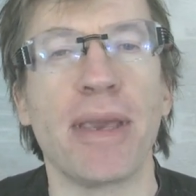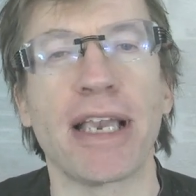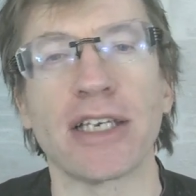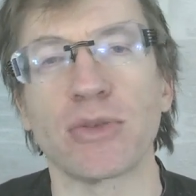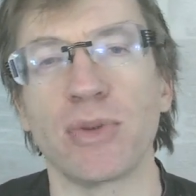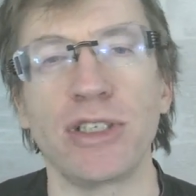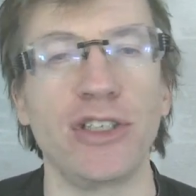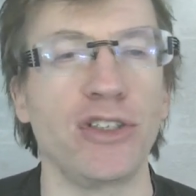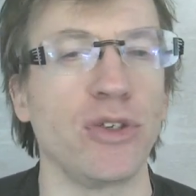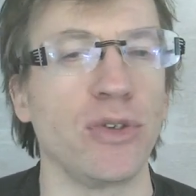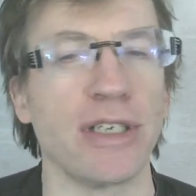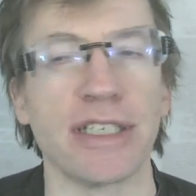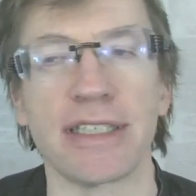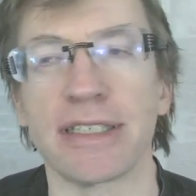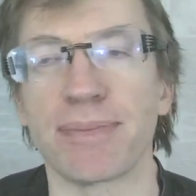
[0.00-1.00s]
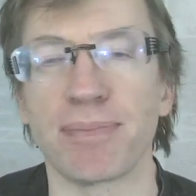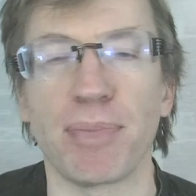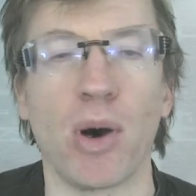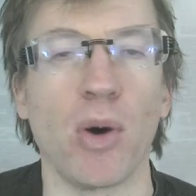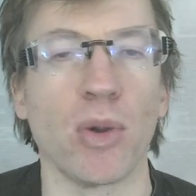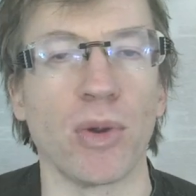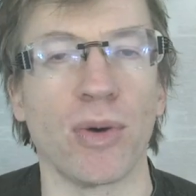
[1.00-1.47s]
Because when you do this
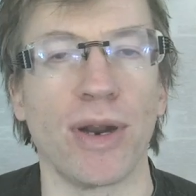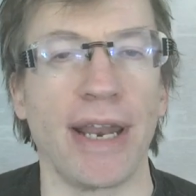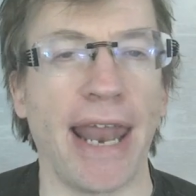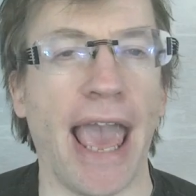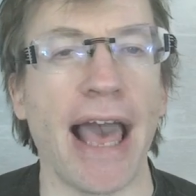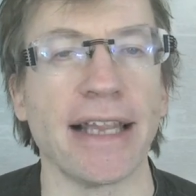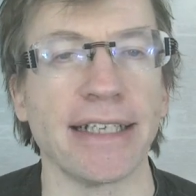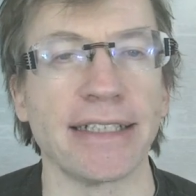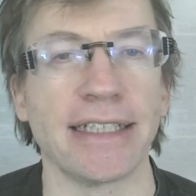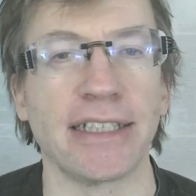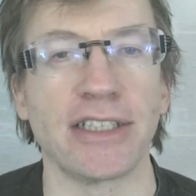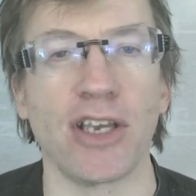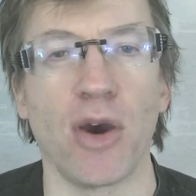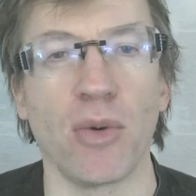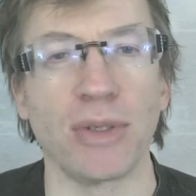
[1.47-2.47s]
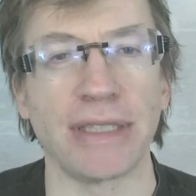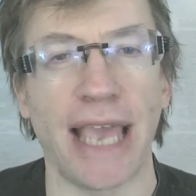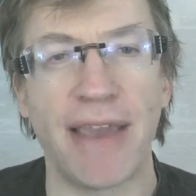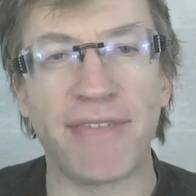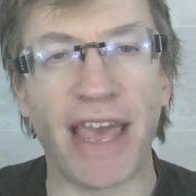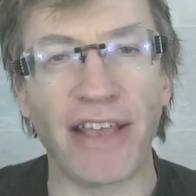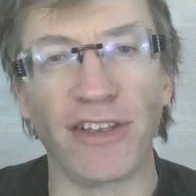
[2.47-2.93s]
polar analysis, you always
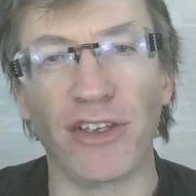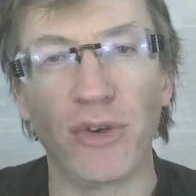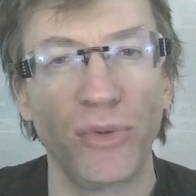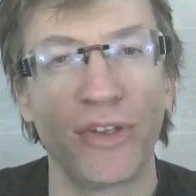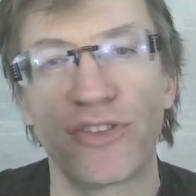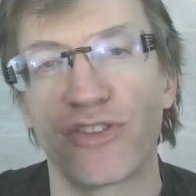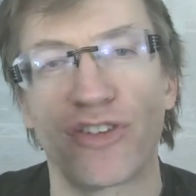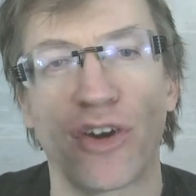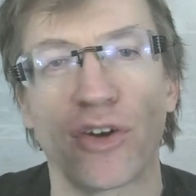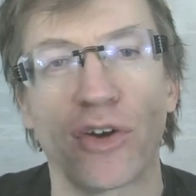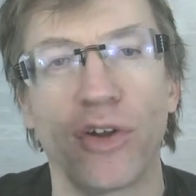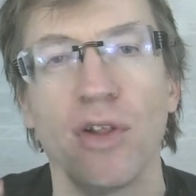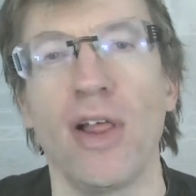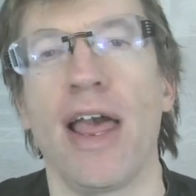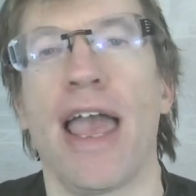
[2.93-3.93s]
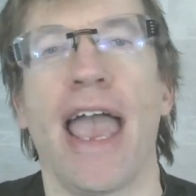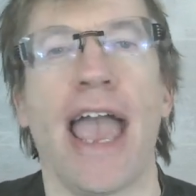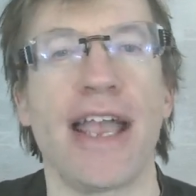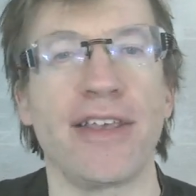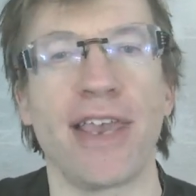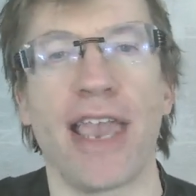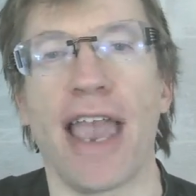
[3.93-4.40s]
have that unit circle
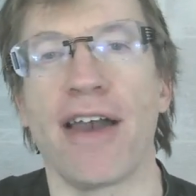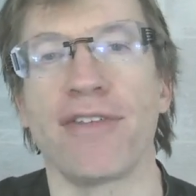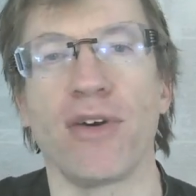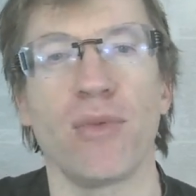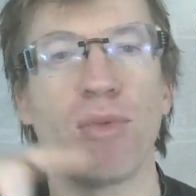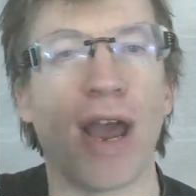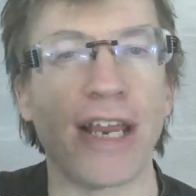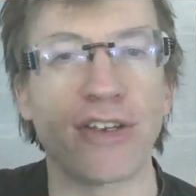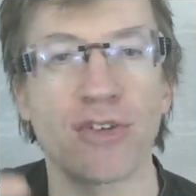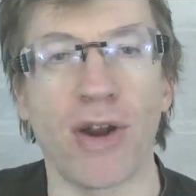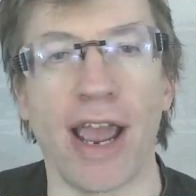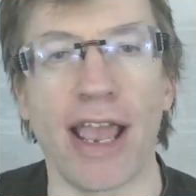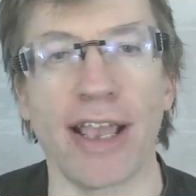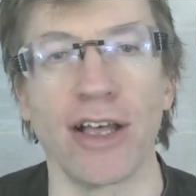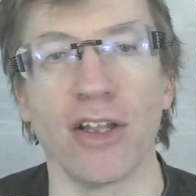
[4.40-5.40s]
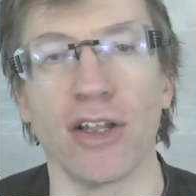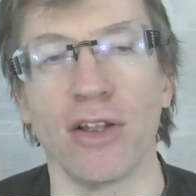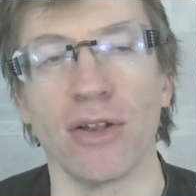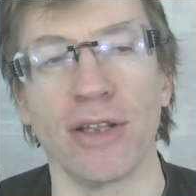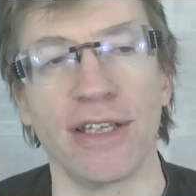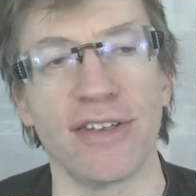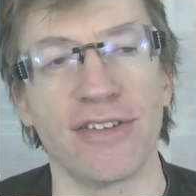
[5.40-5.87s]
and you have a right
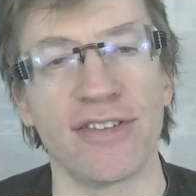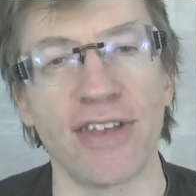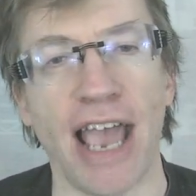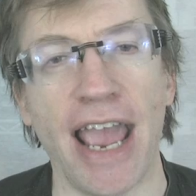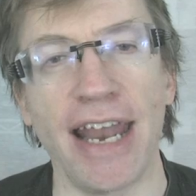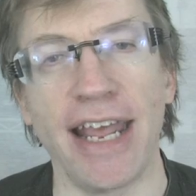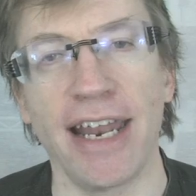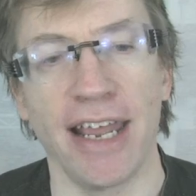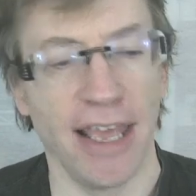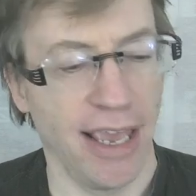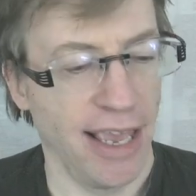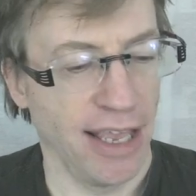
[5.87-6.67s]
triangle inside it.